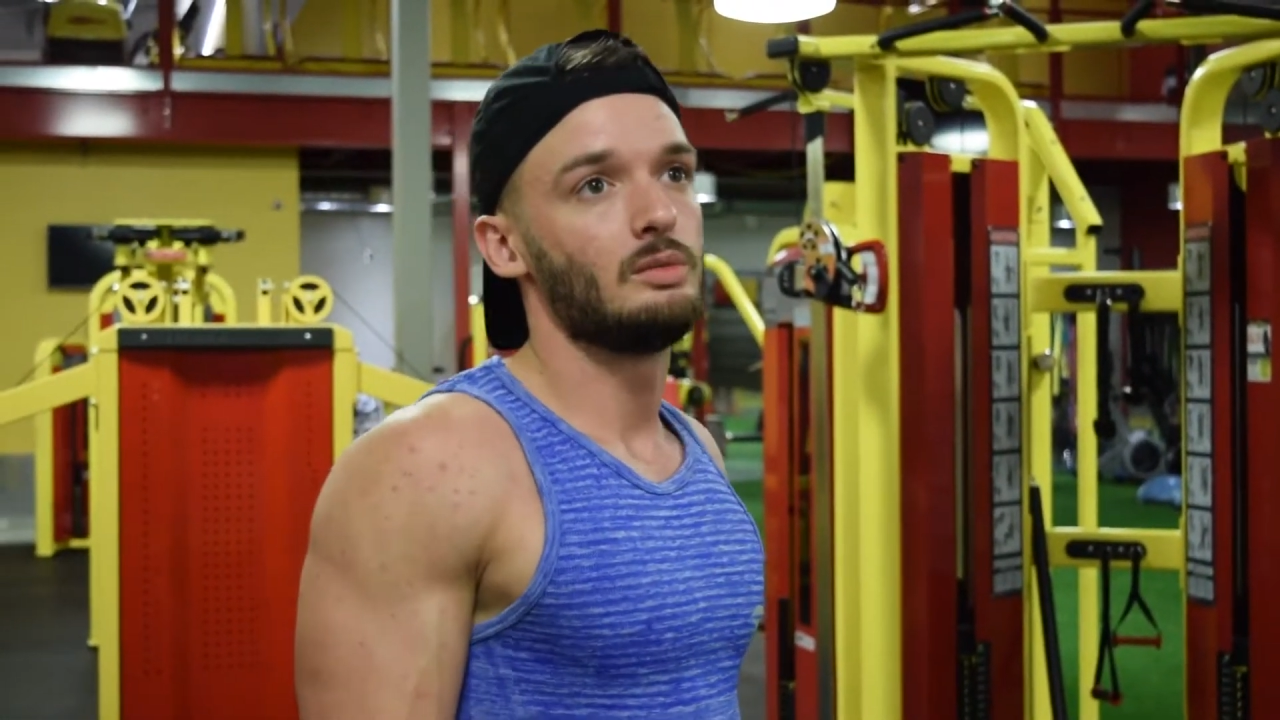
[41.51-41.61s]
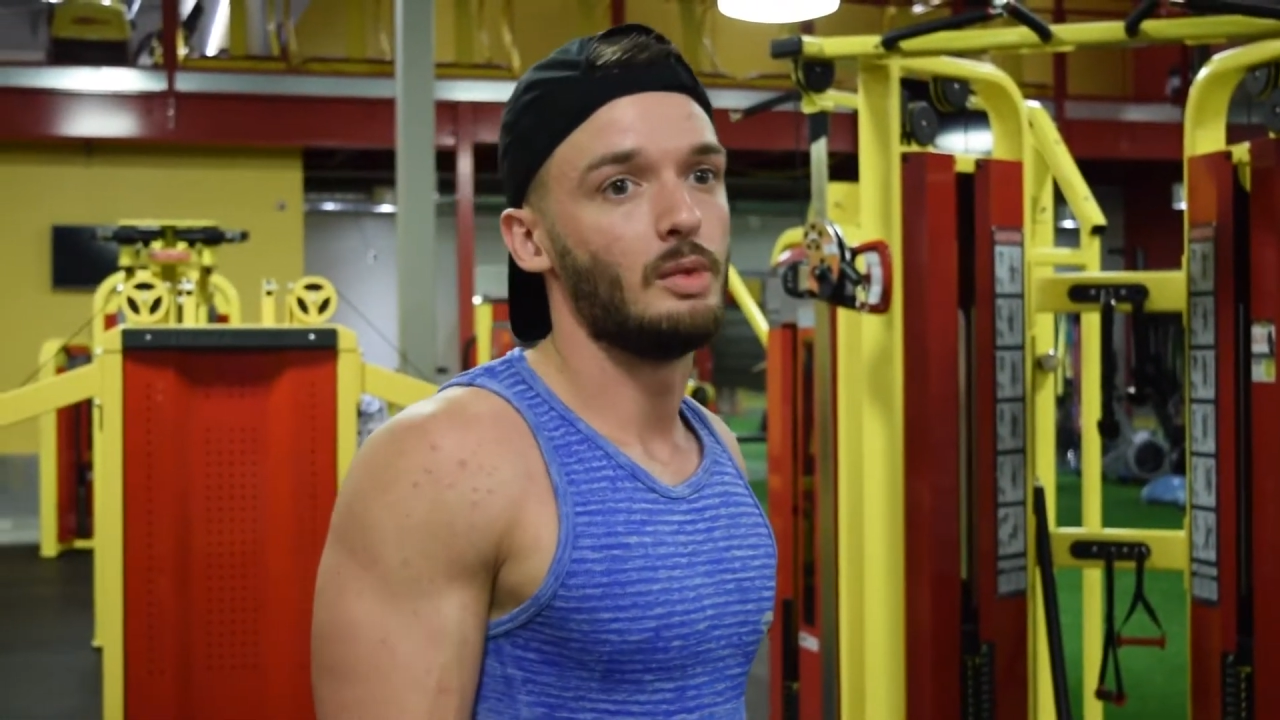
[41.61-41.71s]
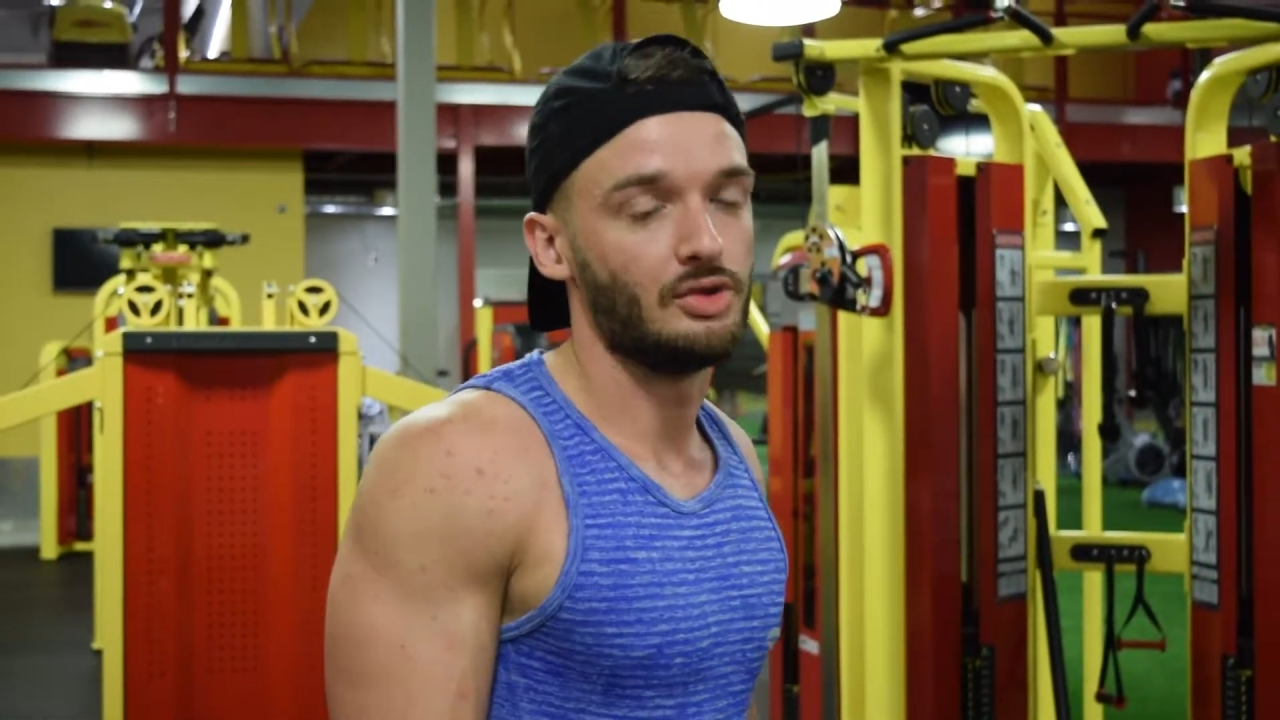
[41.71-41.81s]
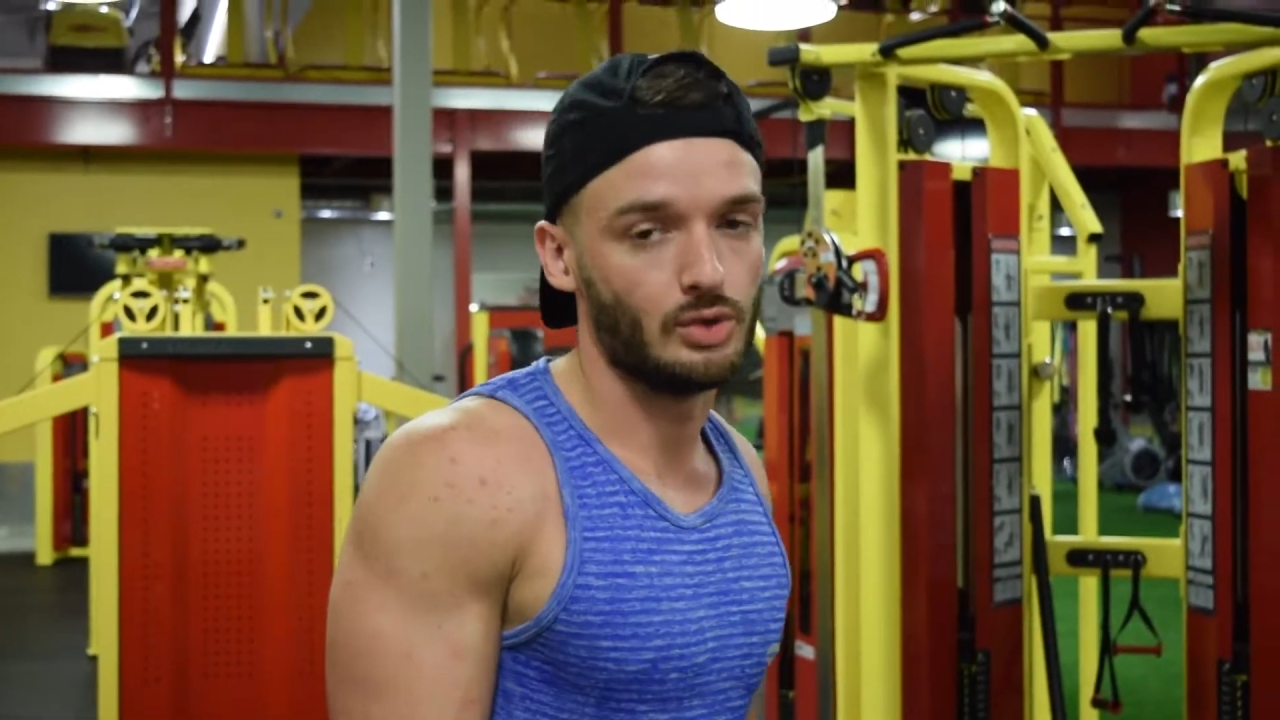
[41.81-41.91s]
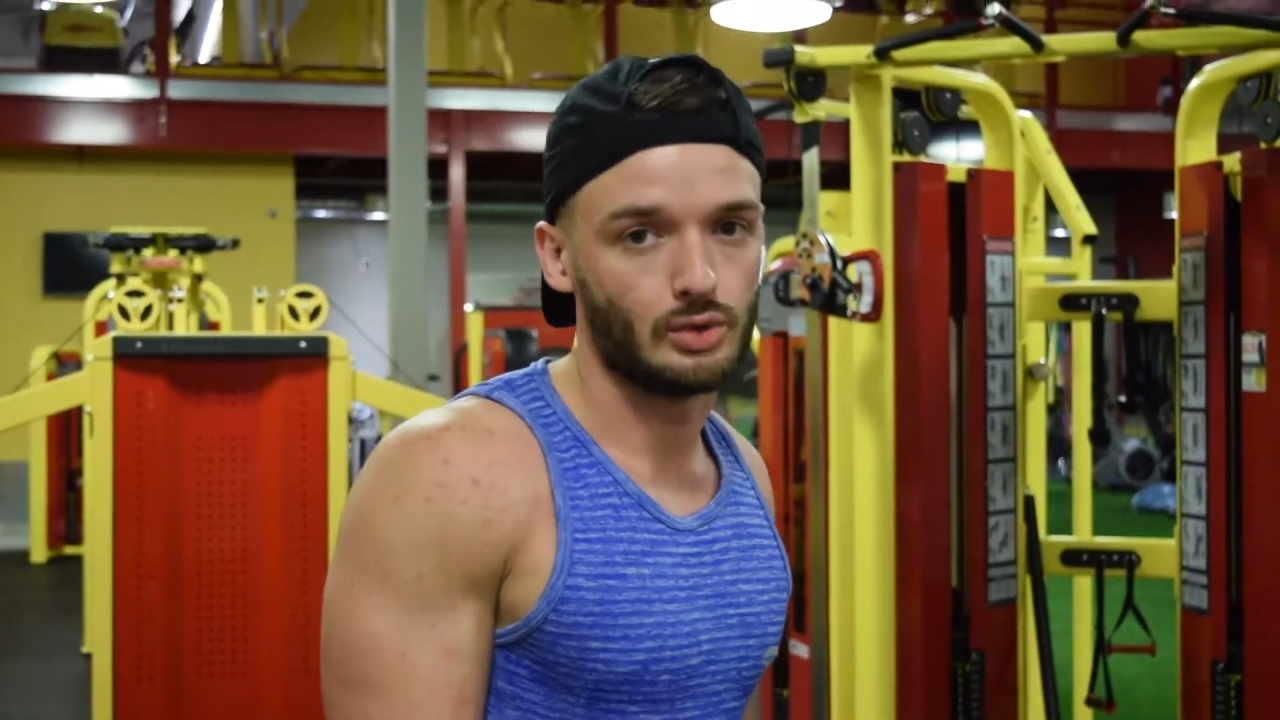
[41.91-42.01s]

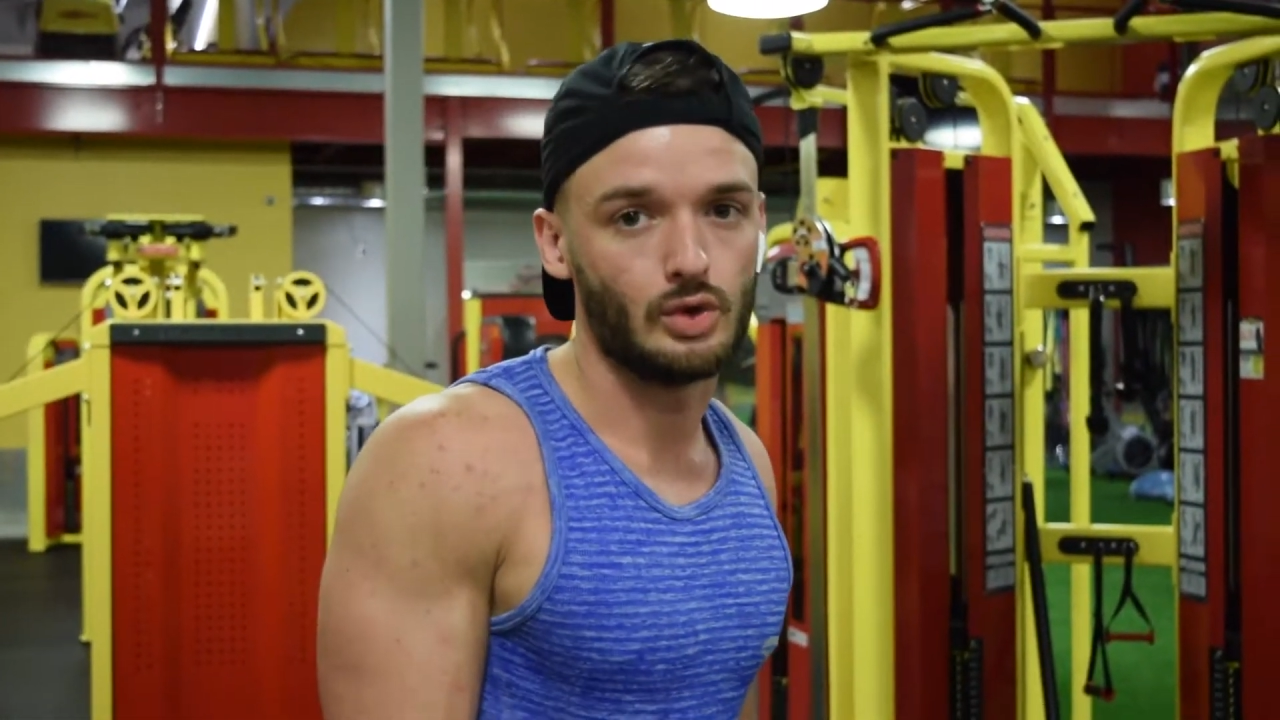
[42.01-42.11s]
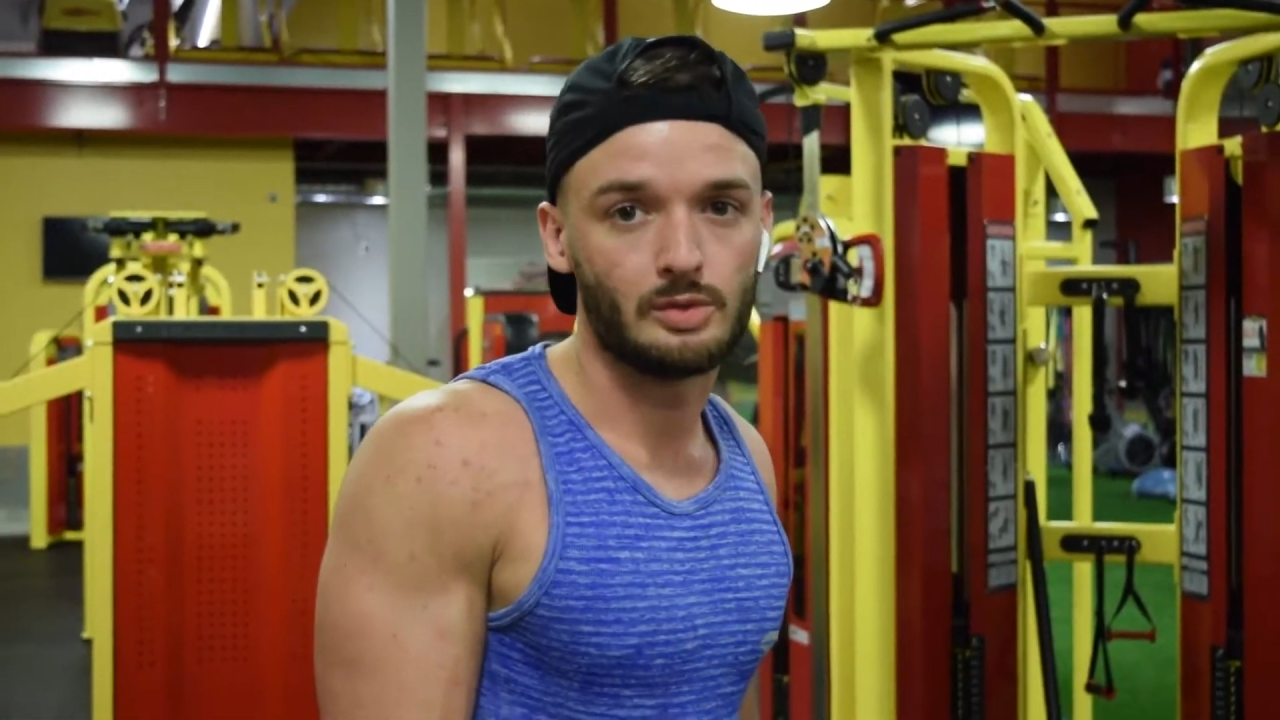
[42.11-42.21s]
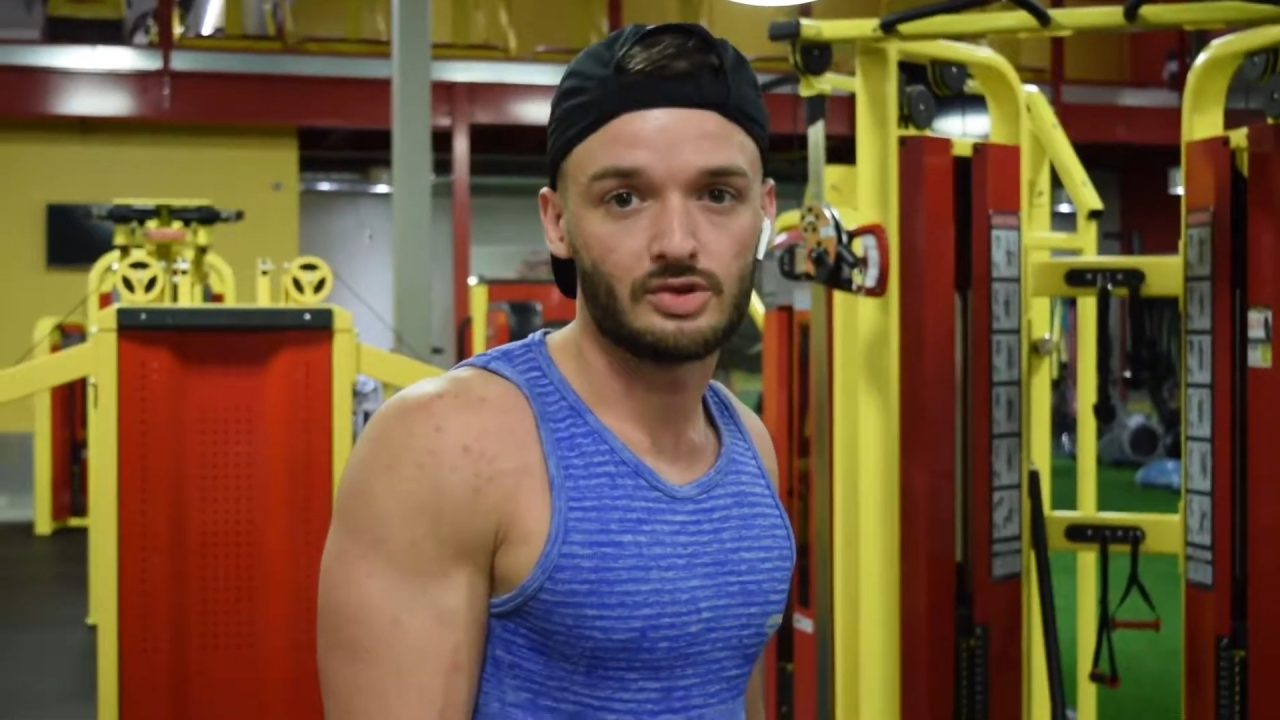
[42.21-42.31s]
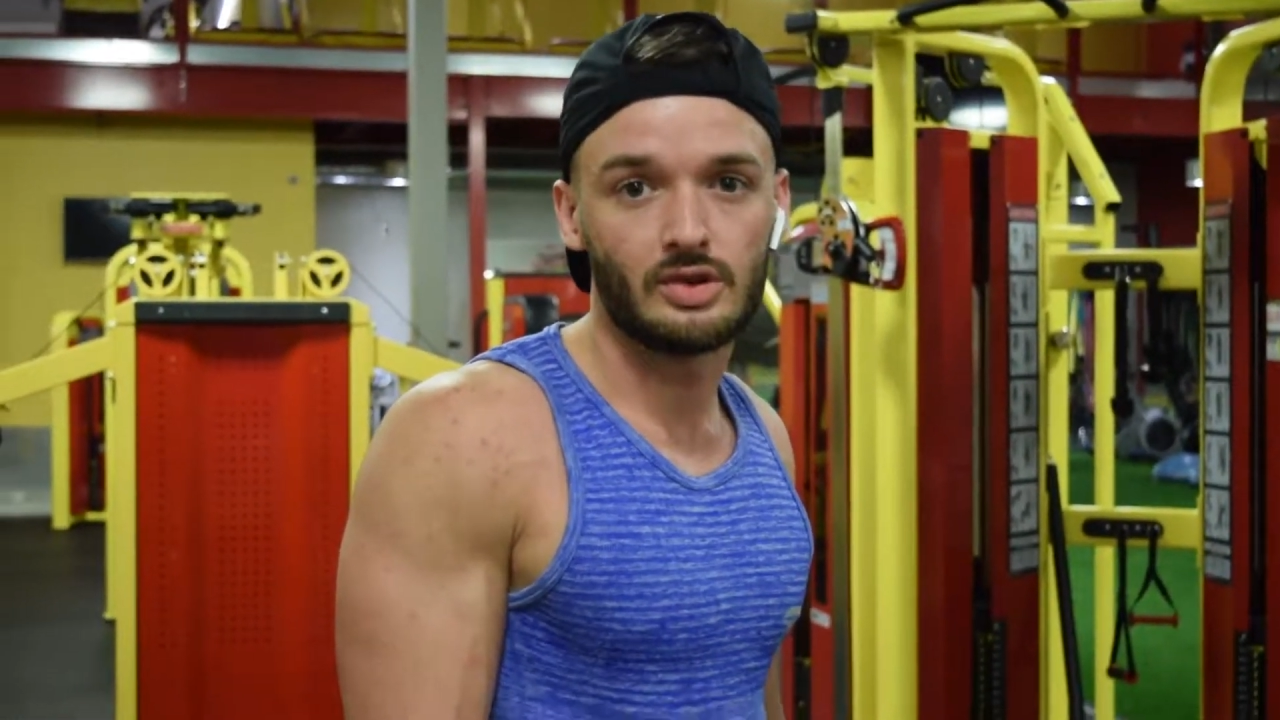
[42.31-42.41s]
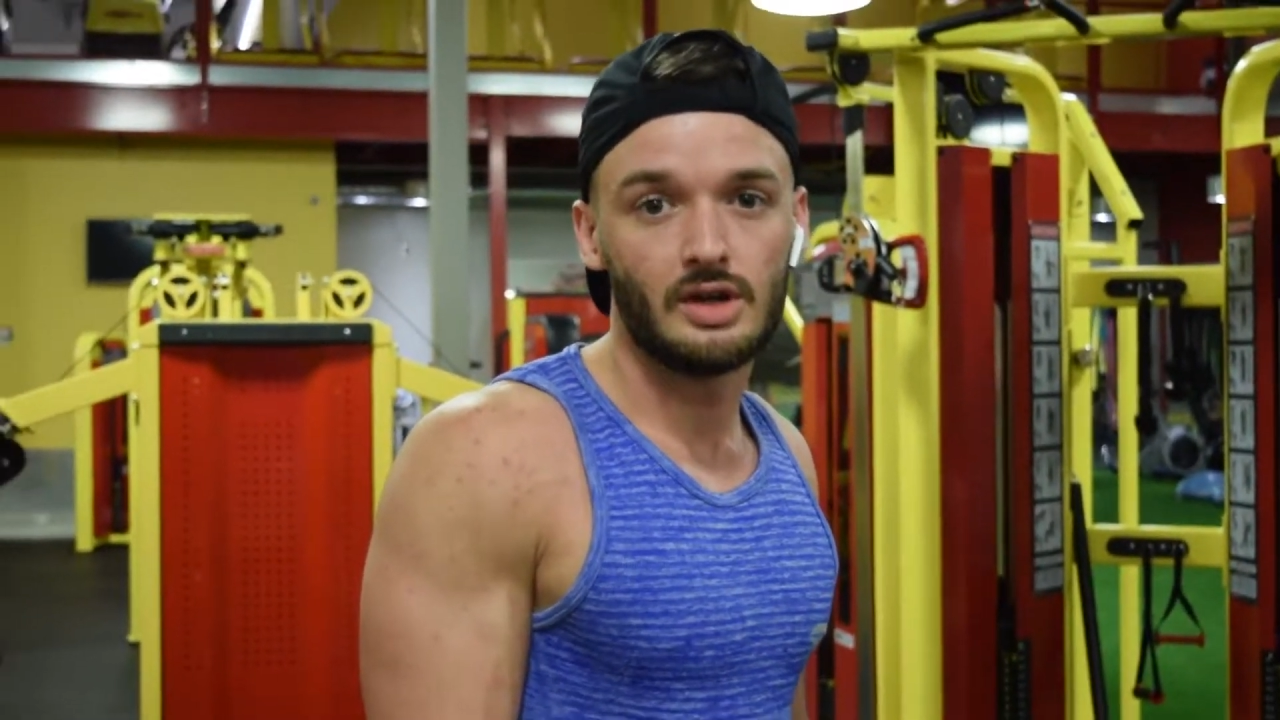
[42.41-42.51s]
muscle groups.